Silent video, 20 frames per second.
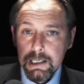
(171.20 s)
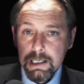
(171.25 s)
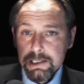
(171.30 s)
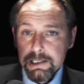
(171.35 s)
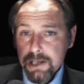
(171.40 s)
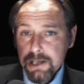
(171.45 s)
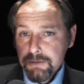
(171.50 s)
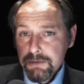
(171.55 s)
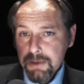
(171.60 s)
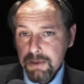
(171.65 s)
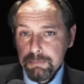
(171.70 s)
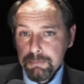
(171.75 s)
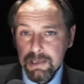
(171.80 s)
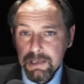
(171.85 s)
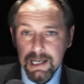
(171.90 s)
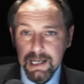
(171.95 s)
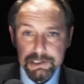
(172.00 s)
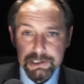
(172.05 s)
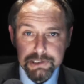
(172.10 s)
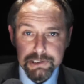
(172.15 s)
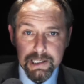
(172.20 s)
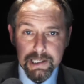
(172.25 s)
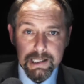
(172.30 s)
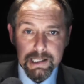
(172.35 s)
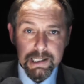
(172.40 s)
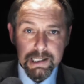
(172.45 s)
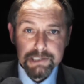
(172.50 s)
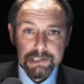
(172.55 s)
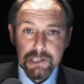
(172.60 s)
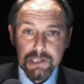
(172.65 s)
In November last year,
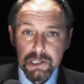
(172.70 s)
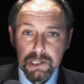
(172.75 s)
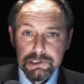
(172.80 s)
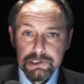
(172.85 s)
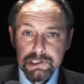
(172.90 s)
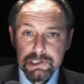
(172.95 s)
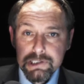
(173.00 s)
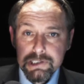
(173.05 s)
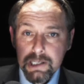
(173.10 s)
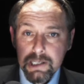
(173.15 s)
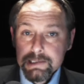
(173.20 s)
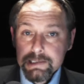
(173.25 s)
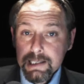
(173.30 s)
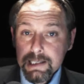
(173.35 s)
Hitachi signed